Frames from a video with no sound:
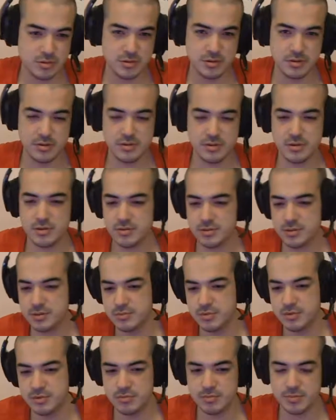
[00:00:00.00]
and then I just
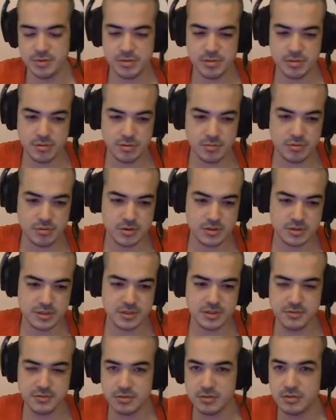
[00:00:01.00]
went through my thought
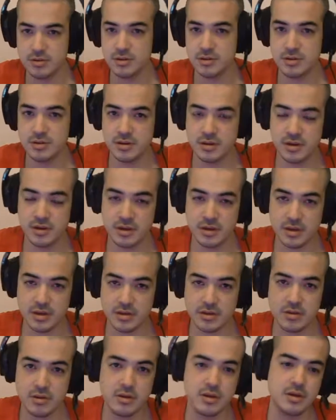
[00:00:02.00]
process for the entire hand.